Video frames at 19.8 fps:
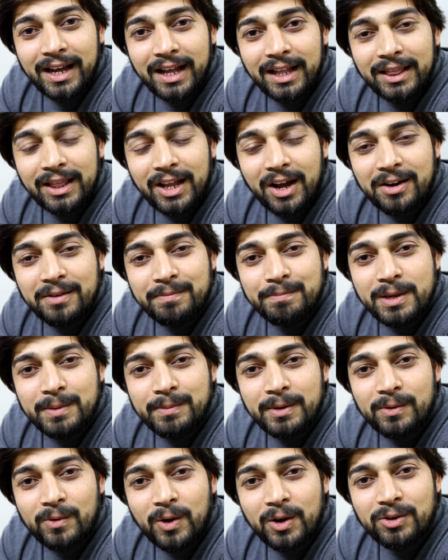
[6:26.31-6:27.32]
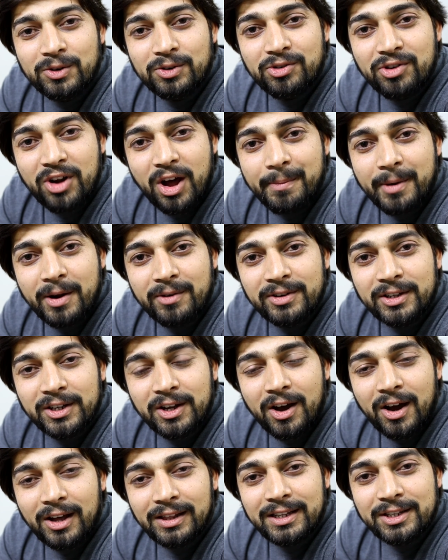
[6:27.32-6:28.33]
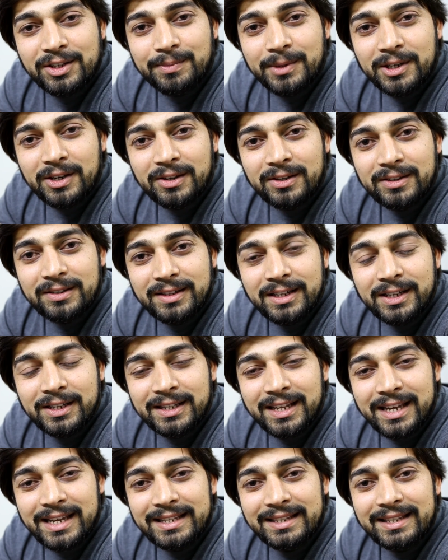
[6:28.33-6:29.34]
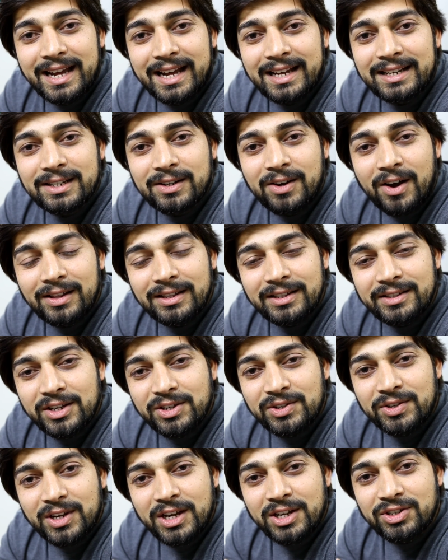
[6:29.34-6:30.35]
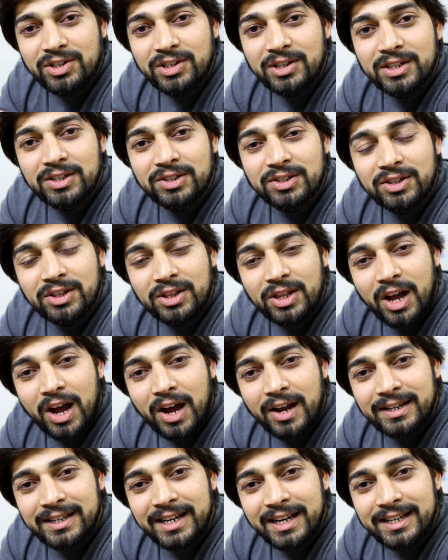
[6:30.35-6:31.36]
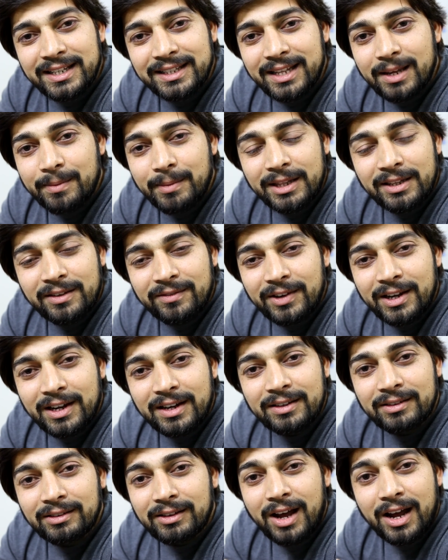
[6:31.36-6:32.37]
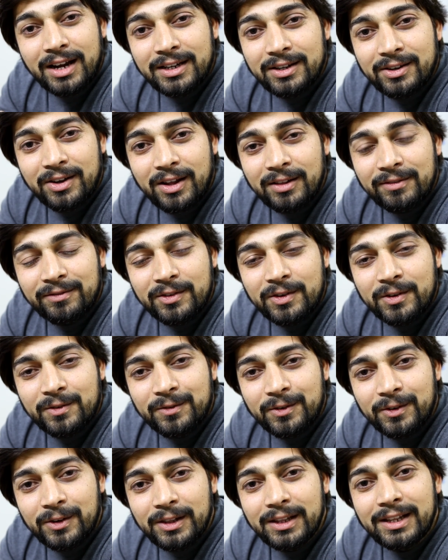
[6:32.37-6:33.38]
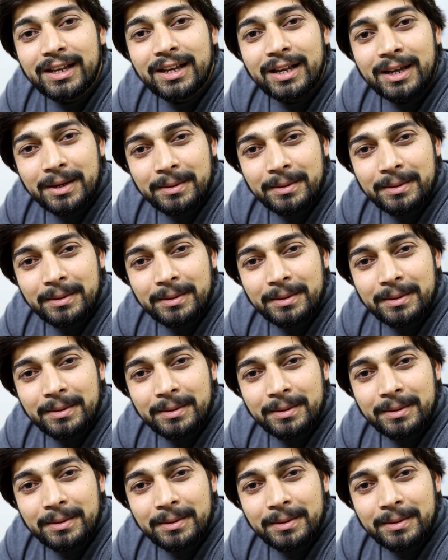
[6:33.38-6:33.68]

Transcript: A lot of people want to drop out of college because they think that college education is not getting them anywhere, not at all fruitful.